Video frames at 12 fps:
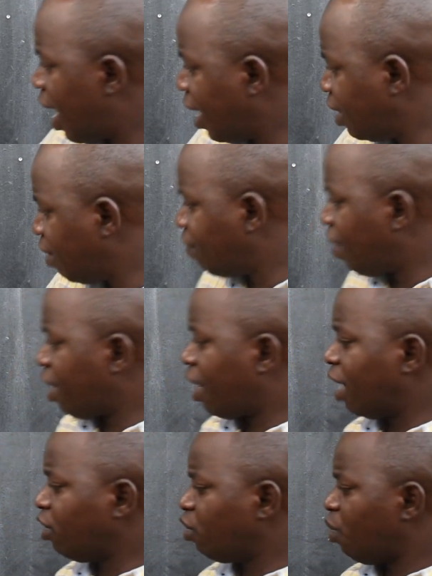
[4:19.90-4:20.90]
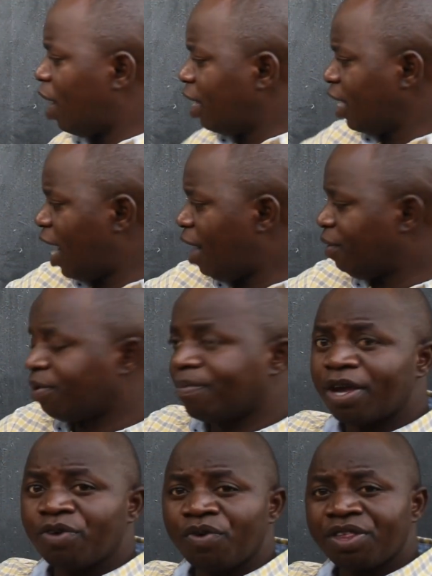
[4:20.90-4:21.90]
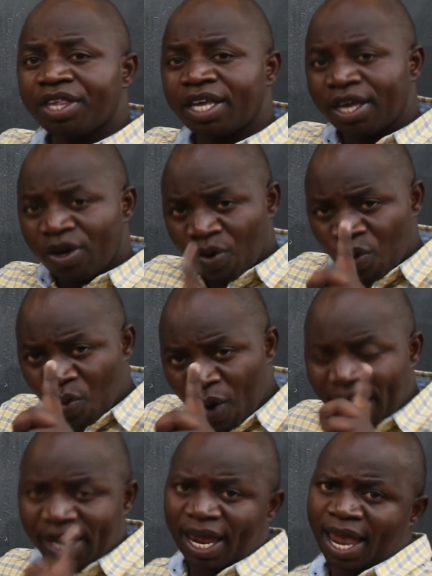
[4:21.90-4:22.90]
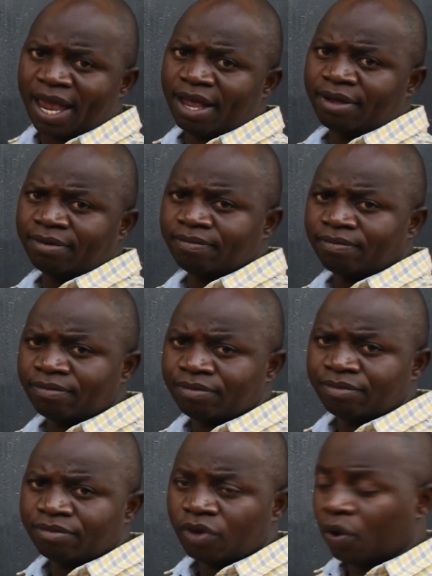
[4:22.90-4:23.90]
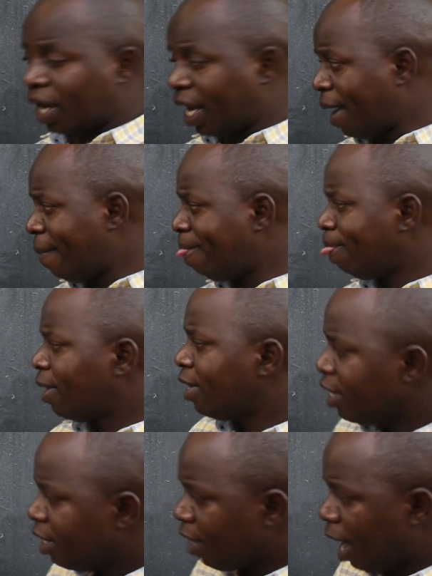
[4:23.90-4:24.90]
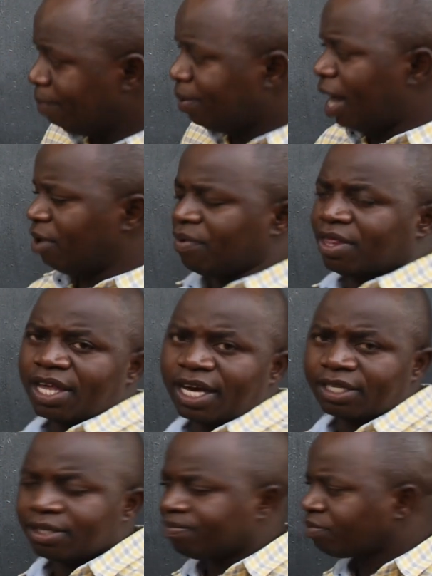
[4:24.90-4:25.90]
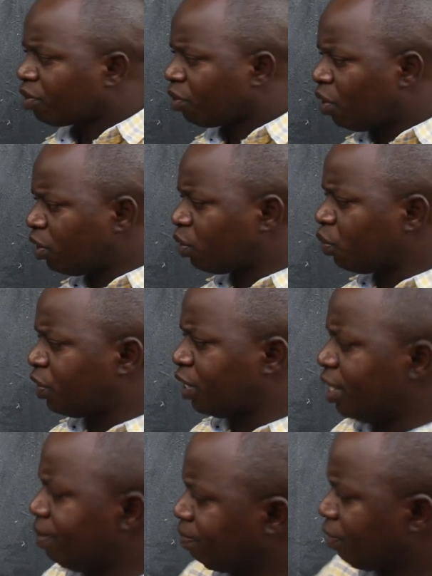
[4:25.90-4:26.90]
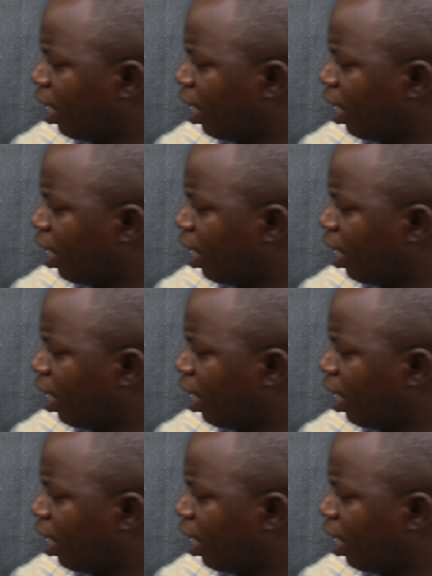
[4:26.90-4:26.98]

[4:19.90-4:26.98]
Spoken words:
And if I cancel 1, I'll remain with the 1A. Okay? I'm done with that. Go to C.